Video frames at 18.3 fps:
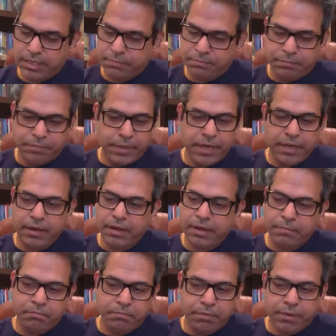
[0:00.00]
It, br
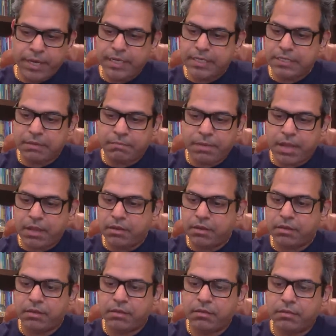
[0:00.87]
it brings
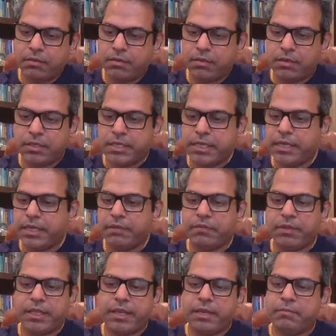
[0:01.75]
about
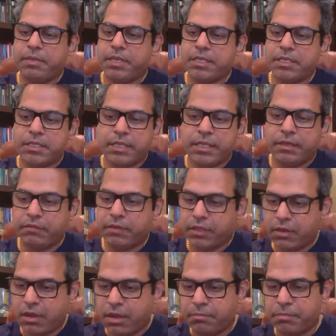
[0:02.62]
dealing with enemies,
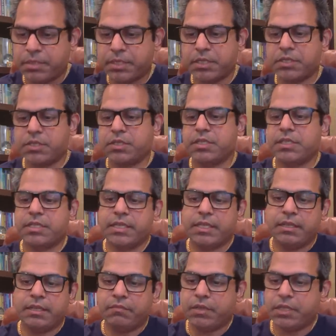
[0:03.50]
dealing with competitions,
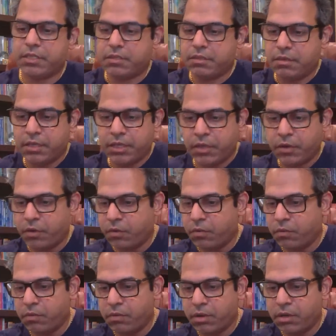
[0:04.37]
dealing with, you
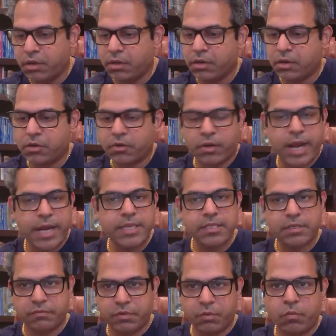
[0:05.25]
know, uh,
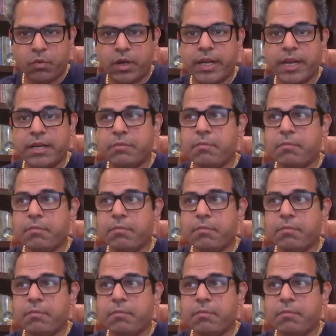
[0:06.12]
grinds of the work.